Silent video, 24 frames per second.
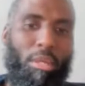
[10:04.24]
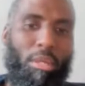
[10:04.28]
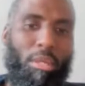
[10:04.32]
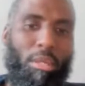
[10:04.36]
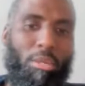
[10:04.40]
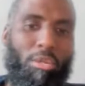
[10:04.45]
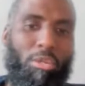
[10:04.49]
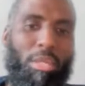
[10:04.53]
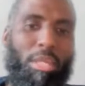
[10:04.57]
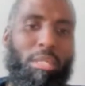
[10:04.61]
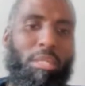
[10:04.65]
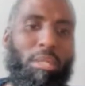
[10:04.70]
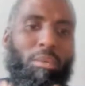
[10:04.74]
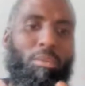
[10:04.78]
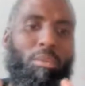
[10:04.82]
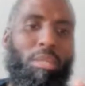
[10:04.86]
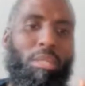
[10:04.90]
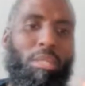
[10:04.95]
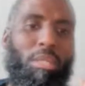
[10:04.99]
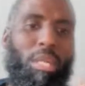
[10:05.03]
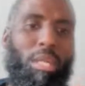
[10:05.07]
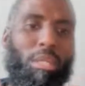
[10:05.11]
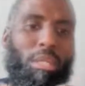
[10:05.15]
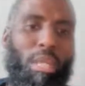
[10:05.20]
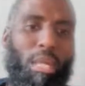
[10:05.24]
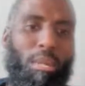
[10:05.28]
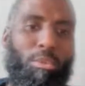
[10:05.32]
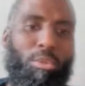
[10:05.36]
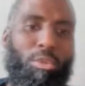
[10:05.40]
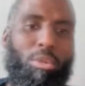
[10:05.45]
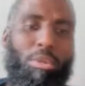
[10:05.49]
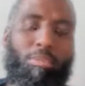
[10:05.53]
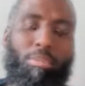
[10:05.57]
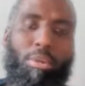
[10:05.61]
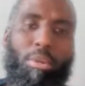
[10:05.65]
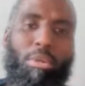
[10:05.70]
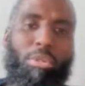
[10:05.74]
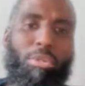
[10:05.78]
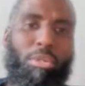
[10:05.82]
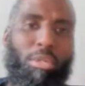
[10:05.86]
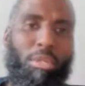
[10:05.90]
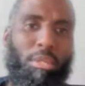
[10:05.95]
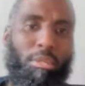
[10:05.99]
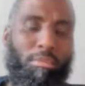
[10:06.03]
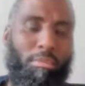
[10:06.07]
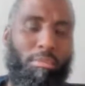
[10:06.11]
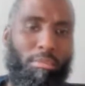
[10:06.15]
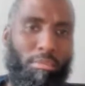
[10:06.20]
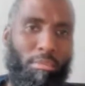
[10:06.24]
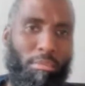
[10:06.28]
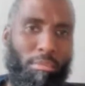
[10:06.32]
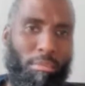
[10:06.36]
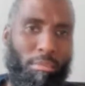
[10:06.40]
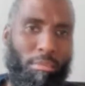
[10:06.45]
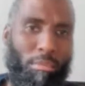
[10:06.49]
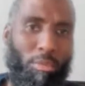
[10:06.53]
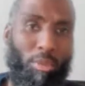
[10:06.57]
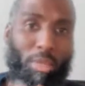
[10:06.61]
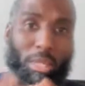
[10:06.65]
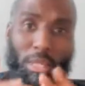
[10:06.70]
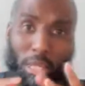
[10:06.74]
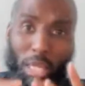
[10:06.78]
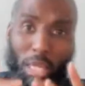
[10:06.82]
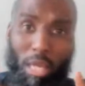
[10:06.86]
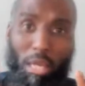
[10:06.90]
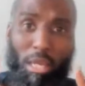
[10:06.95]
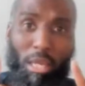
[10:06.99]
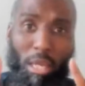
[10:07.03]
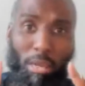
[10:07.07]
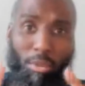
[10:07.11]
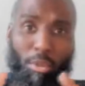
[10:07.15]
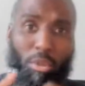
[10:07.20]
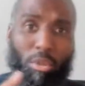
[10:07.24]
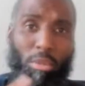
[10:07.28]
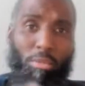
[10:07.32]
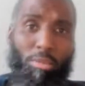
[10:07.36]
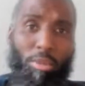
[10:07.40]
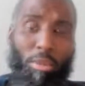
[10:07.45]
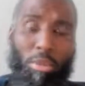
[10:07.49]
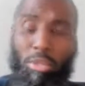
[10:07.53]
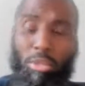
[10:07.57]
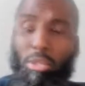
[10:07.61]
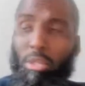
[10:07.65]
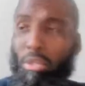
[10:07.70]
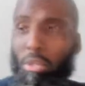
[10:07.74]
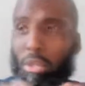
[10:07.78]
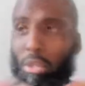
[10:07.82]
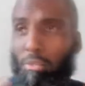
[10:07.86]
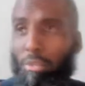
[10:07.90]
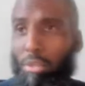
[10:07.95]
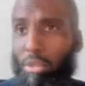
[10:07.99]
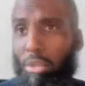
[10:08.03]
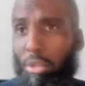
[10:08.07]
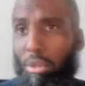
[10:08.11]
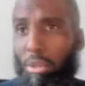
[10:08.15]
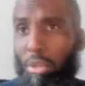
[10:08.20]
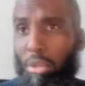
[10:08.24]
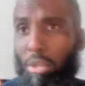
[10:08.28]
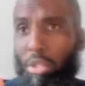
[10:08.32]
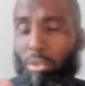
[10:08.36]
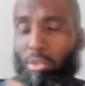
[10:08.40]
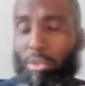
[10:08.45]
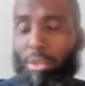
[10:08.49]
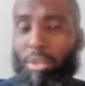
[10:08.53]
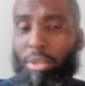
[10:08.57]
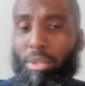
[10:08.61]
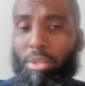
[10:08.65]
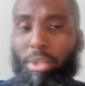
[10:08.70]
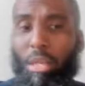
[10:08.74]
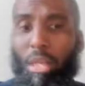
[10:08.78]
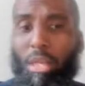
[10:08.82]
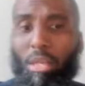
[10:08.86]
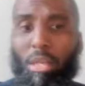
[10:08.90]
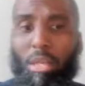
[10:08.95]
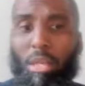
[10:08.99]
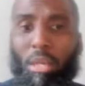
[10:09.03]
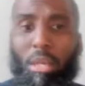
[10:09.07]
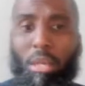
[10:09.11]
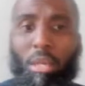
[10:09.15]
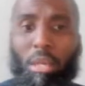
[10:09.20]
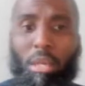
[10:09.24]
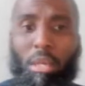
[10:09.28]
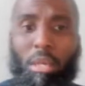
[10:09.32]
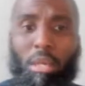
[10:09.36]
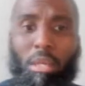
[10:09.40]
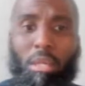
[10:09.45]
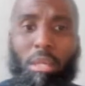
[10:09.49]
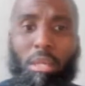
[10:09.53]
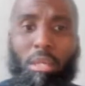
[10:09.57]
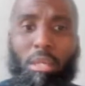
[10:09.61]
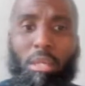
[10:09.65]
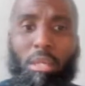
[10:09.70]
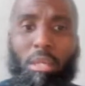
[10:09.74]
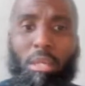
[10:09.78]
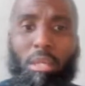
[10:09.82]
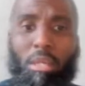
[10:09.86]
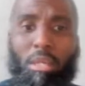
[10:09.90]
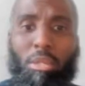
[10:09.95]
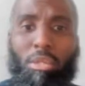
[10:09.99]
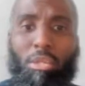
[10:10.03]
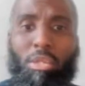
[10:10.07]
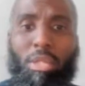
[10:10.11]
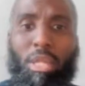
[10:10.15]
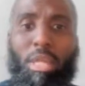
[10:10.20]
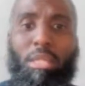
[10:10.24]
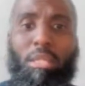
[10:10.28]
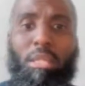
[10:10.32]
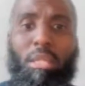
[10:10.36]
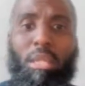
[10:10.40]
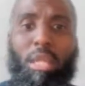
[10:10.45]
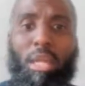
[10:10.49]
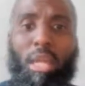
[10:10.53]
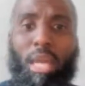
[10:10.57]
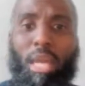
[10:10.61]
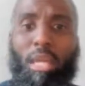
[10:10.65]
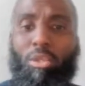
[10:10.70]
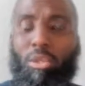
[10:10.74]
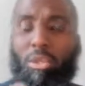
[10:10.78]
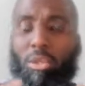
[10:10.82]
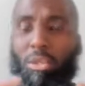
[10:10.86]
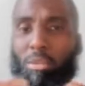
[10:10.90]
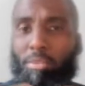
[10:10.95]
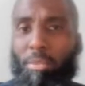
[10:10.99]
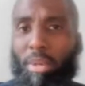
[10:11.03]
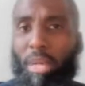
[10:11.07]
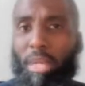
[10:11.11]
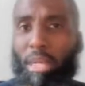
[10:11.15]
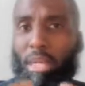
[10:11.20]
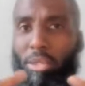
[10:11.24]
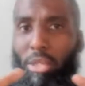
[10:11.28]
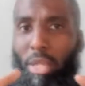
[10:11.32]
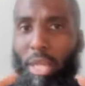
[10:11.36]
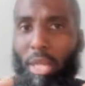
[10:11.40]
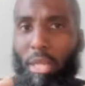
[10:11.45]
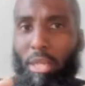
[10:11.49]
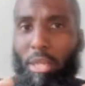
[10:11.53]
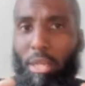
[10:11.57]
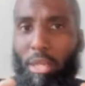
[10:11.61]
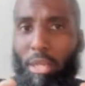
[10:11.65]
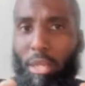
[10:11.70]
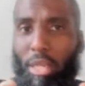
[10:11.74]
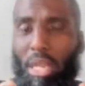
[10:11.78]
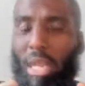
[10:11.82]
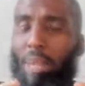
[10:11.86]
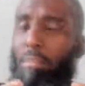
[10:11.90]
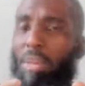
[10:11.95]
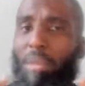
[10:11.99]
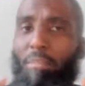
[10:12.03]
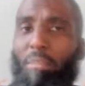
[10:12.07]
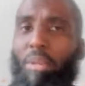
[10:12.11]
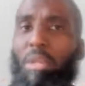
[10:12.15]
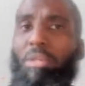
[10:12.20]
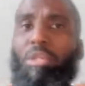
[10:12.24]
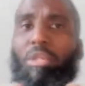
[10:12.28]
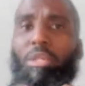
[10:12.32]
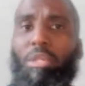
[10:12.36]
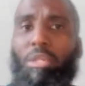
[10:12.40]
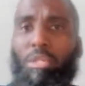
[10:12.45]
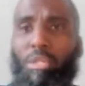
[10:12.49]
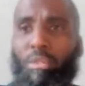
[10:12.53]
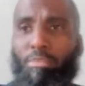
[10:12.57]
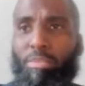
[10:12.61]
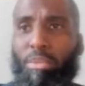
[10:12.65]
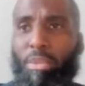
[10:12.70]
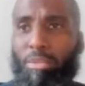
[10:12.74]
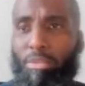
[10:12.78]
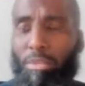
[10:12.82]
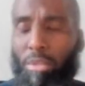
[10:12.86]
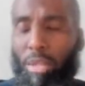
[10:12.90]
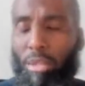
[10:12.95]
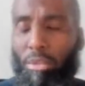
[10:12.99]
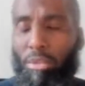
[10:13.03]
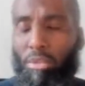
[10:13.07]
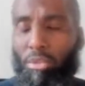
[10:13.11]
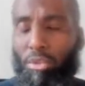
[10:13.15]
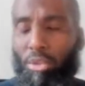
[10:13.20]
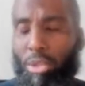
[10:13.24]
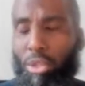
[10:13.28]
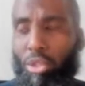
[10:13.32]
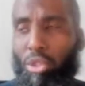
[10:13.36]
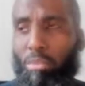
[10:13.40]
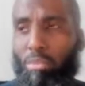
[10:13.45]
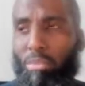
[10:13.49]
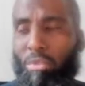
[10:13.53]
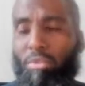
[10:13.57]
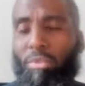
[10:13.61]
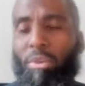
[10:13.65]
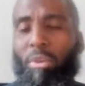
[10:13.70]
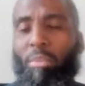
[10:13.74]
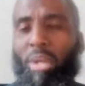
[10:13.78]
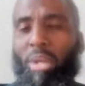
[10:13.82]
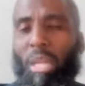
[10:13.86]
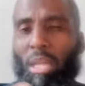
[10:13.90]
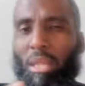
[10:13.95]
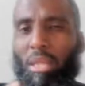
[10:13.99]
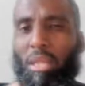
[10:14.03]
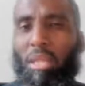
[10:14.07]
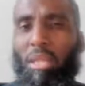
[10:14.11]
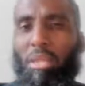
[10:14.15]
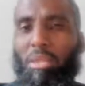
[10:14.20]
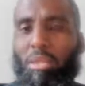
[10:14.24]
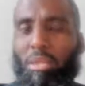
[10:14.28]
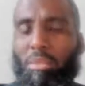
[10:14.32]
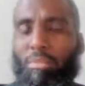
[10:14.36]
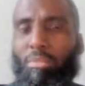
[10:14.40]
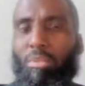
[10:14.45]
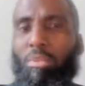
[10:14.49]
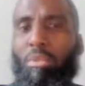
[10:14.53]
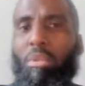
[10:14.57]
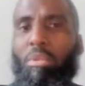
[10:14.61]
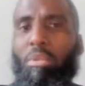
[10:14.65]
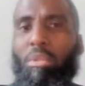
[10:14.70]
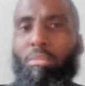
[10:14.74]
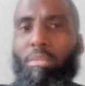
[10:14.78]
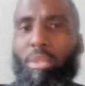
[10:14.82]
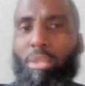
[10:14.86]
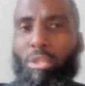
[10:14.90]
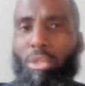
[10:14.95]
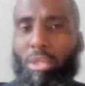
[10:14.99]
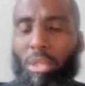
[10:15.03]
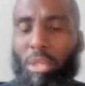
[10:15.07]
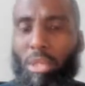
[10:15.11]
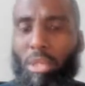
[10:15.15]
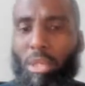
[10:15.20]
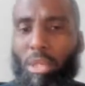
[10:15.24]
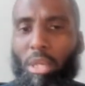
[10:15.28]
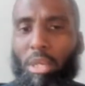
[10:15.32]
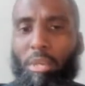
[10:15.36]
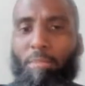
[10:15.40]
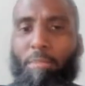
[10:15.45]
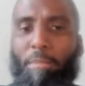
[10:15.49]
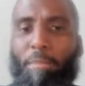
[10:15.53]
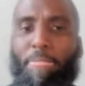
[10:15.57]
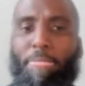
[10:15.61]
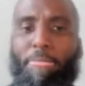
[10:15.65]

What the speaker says: It says that when death comes to a person, all of us are going to experience death. It said to the angel to smell his head. And I may have mentioned this tradition before, but I think it's important to mention it again.